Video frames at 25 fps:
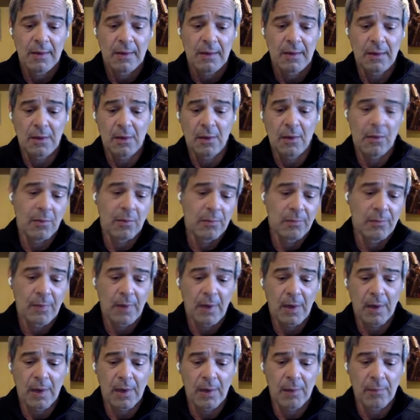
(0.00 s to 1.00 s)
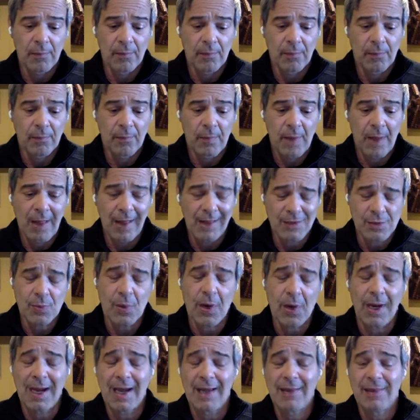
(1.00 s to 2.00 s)
you know um, that's
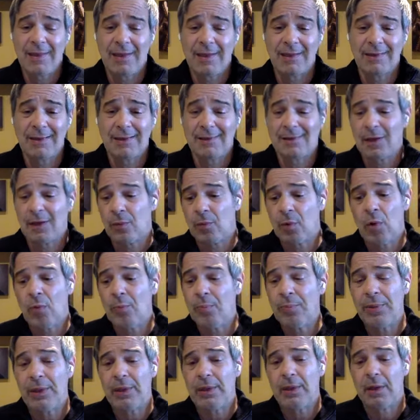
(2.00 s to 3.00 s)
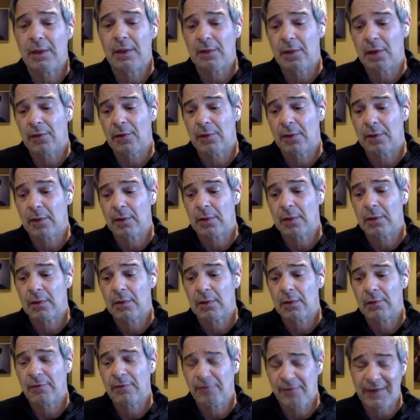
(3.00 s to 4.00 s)
why i think that there won't be another
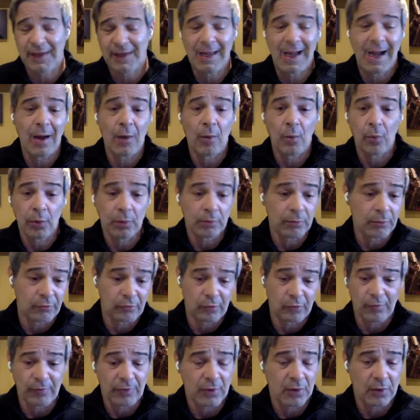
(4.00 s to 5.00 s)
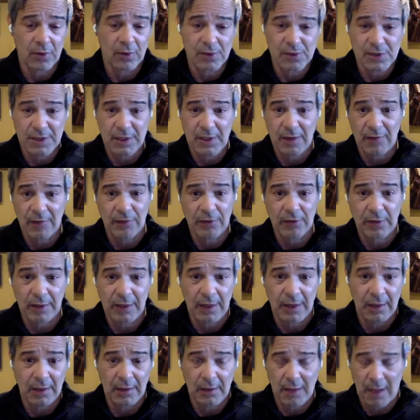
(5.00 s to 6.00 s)
fiat world reserve currency ever
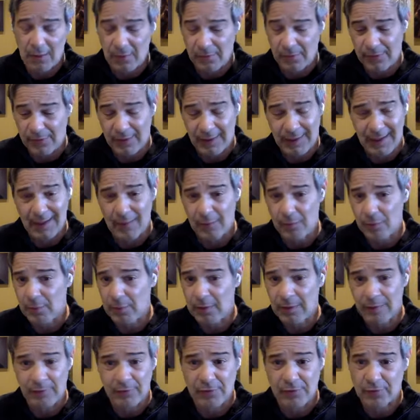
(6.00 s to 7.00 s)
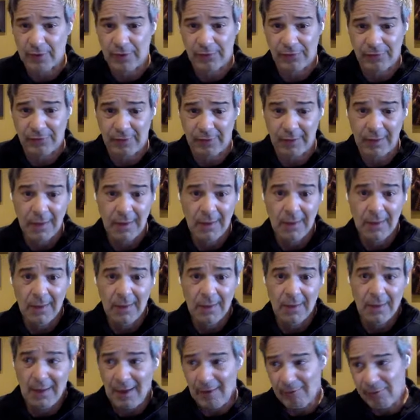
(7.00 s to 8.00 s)
again i don't think anyone will ever trust it
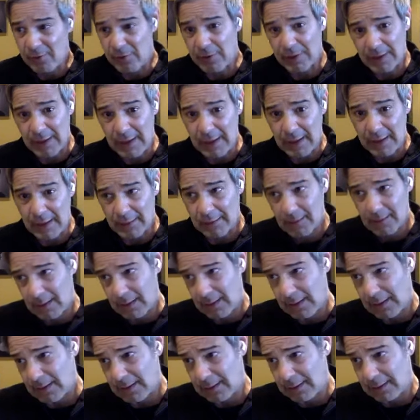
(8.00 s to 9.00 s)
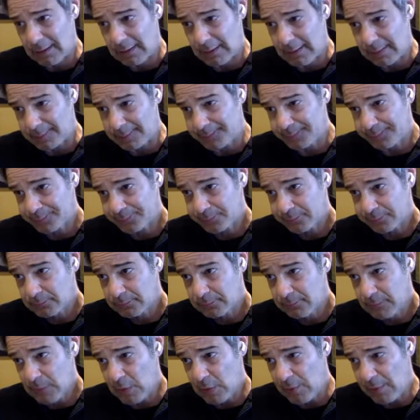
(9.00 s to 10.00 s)
ever again. And um,
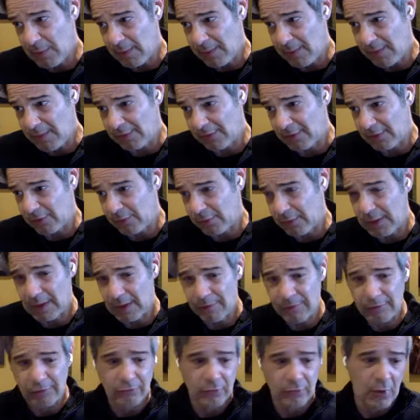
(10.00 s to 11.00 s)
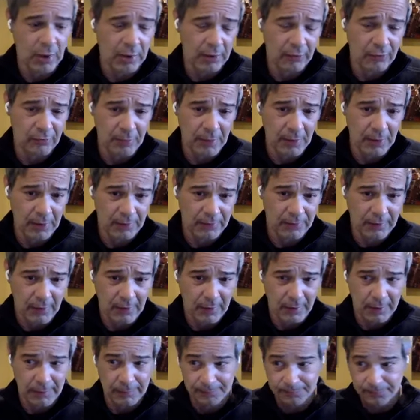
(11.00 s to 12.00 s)
you know, maybe it's because we had the strongest
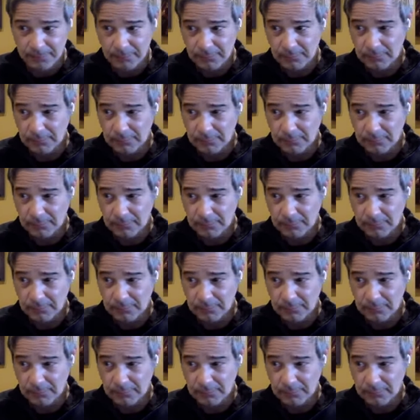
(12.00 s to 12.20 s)
military.